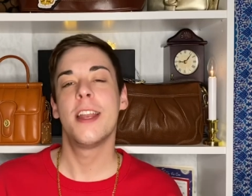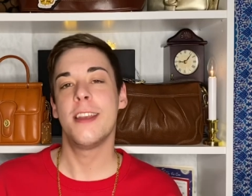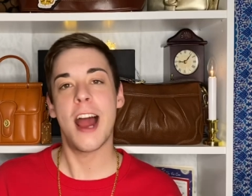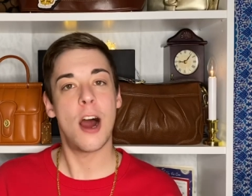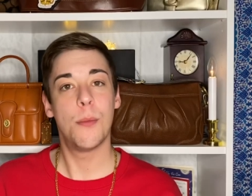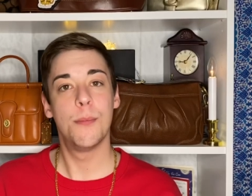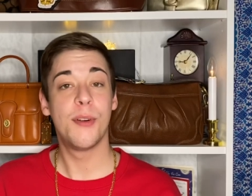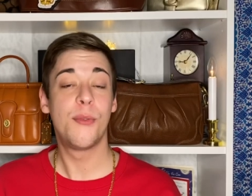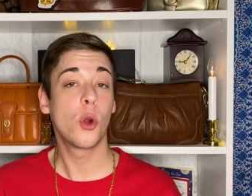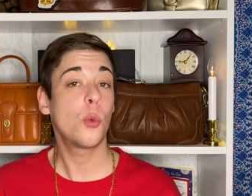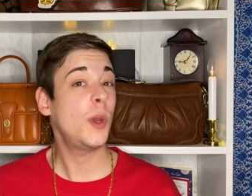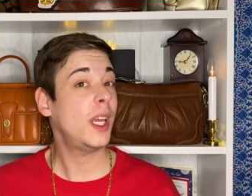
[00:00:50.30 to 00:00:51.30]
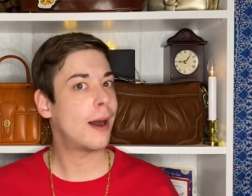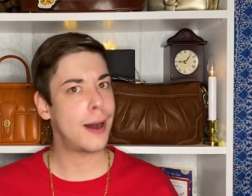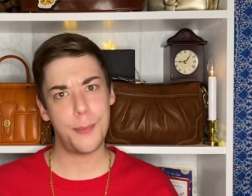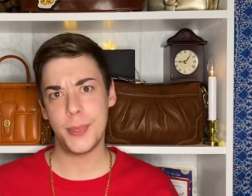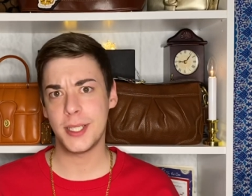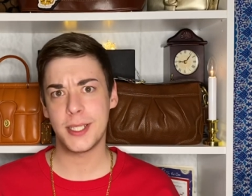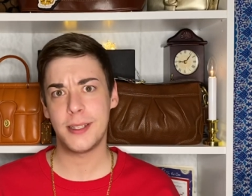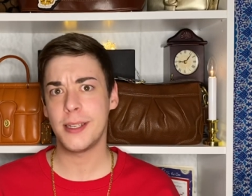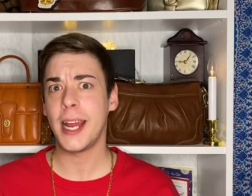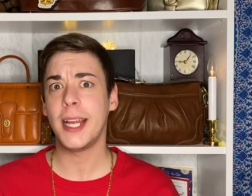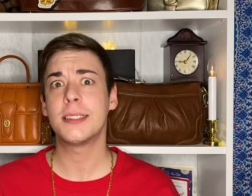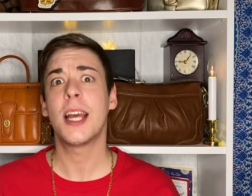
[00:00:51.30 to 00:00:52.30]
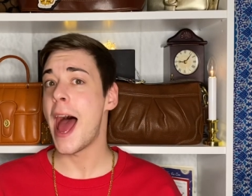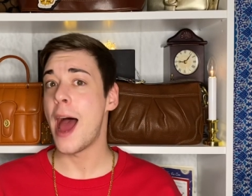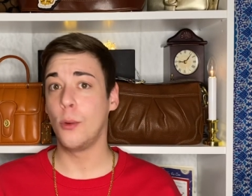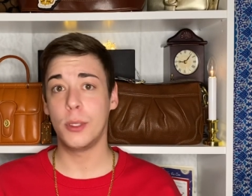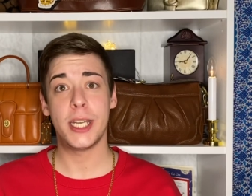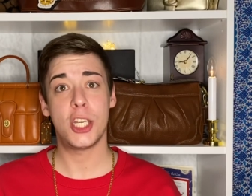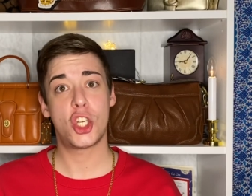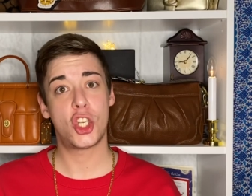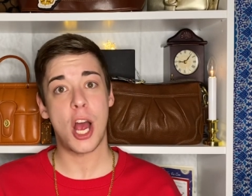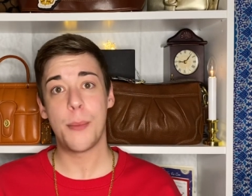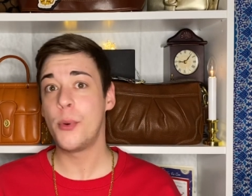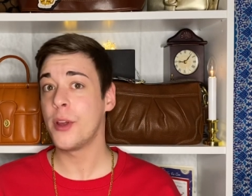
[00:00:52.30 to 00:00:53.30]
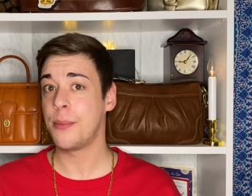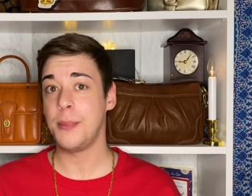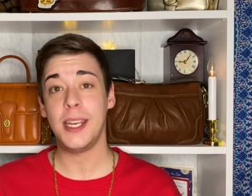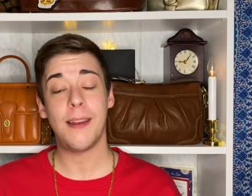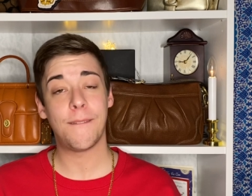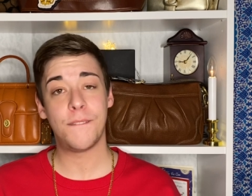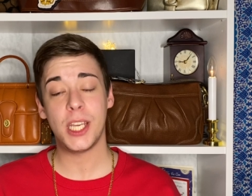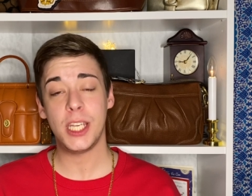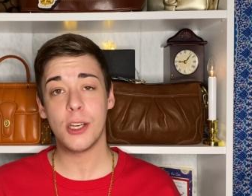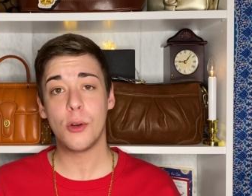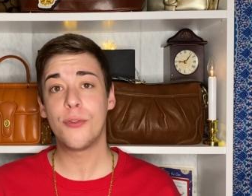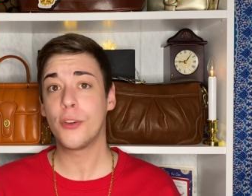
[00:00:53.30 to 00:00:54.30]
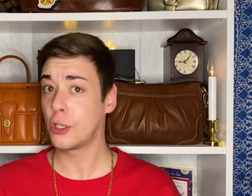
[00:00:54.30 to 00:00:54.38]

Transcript: Now, before we hop into today's outlet shop with me video for